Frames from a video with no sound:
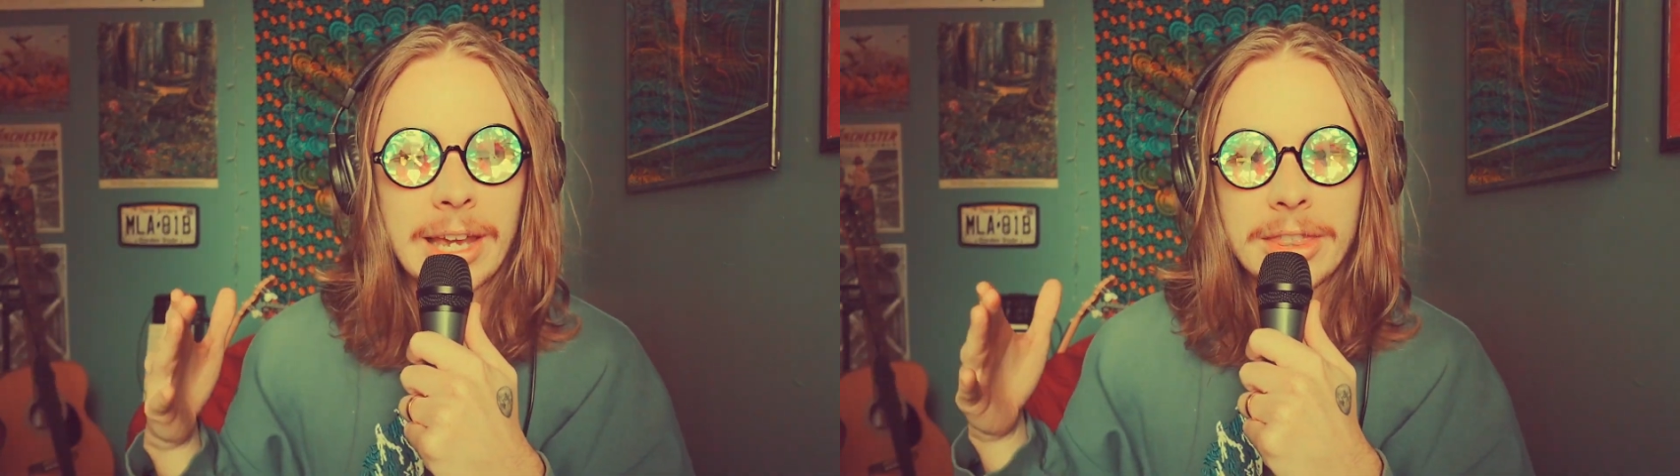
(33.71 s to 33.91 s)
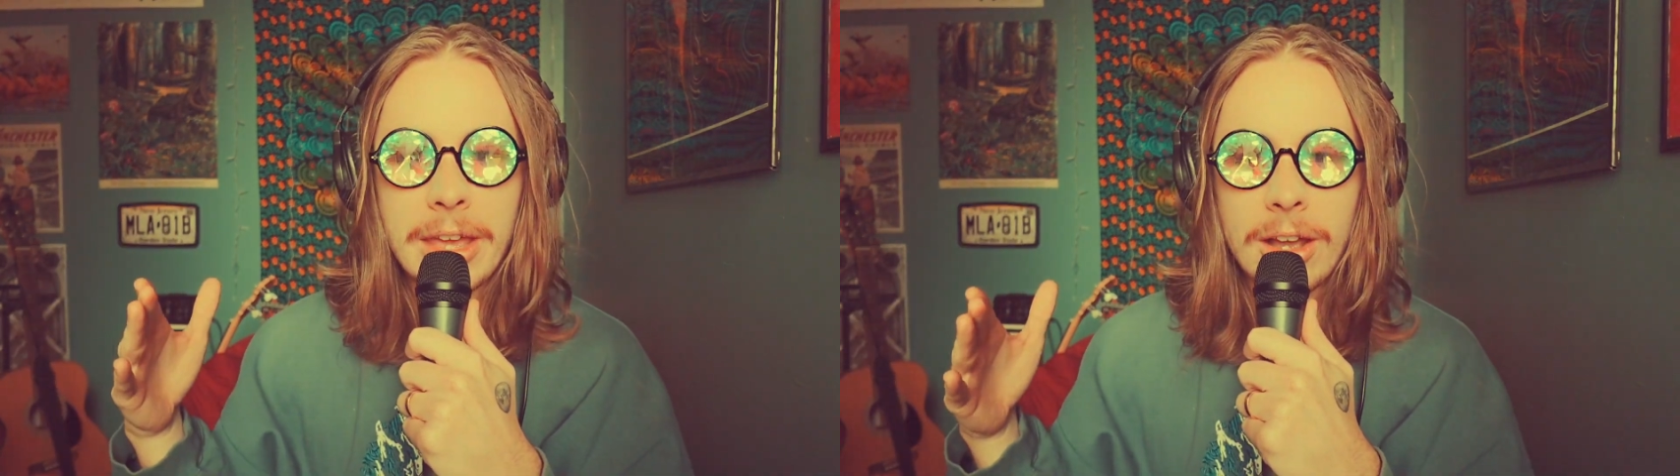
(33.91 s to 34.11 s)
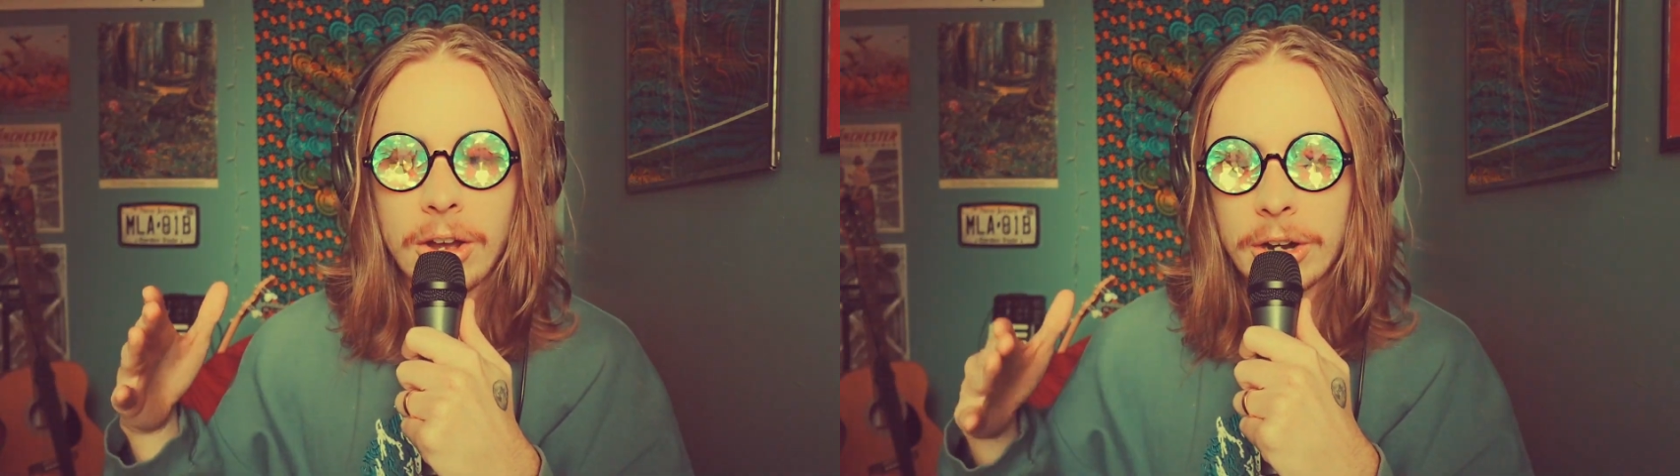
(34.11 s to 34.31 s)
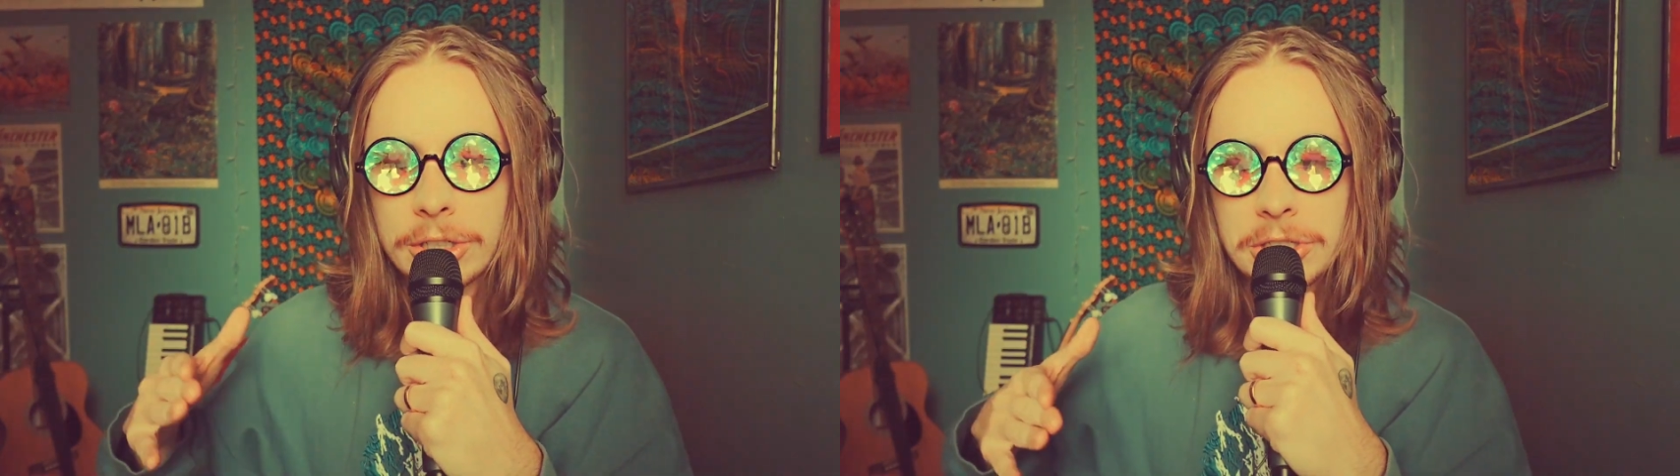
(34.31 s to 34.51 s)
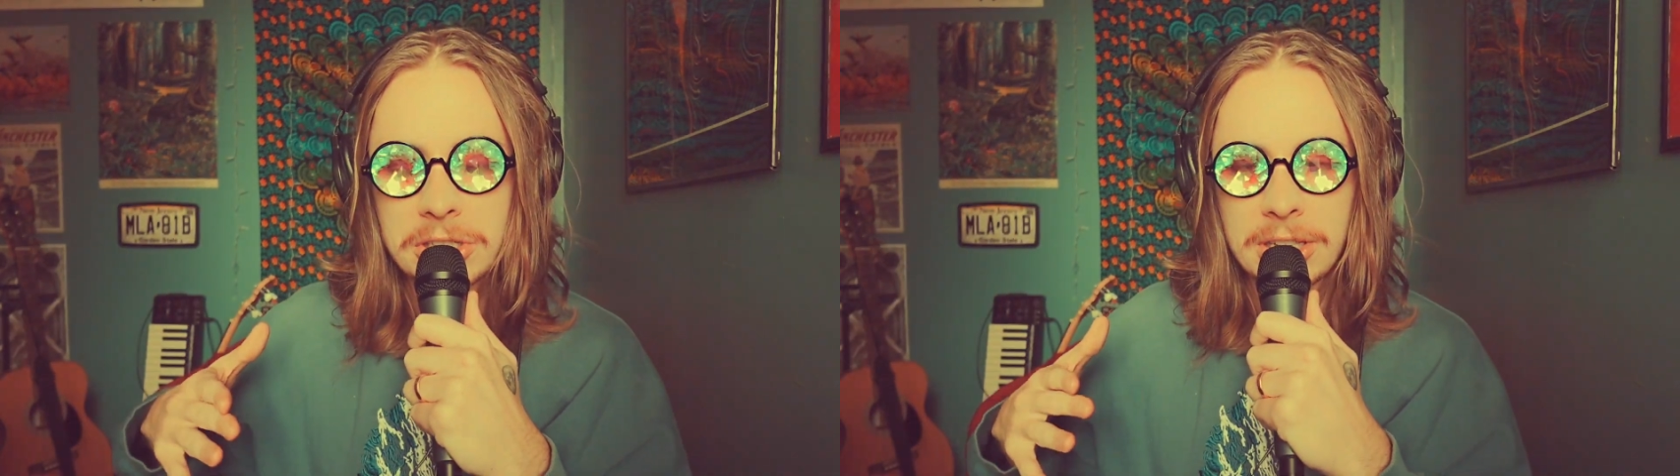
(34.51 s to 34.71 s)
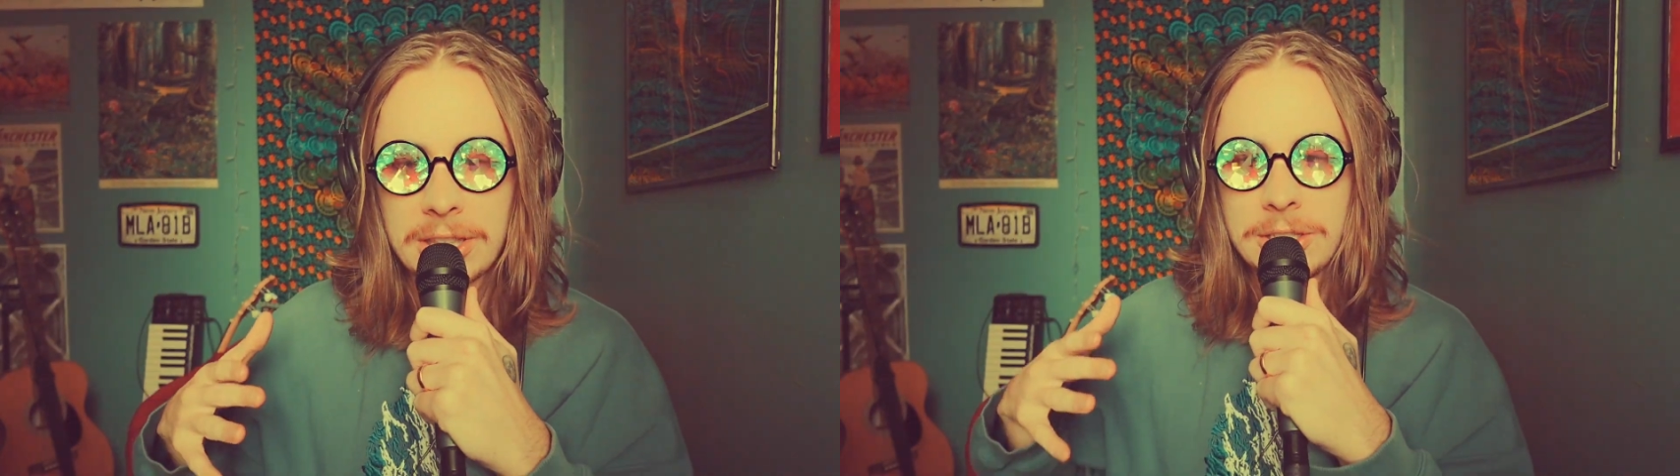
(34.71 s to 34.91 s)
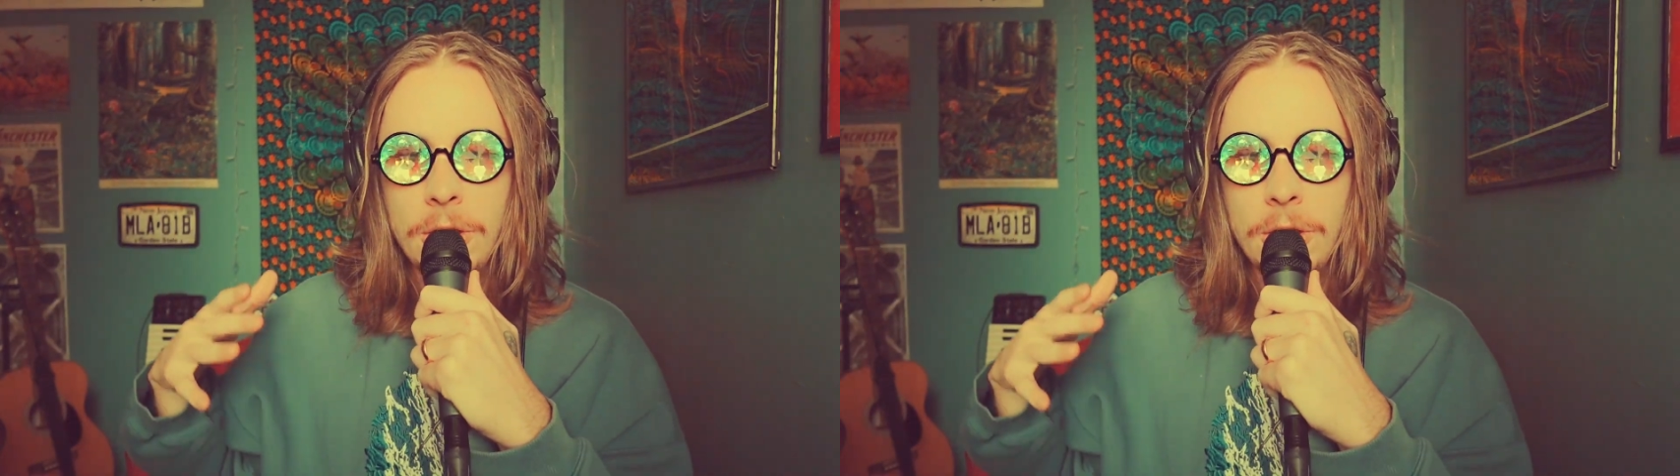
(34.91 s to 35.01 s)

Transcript: And they are just like these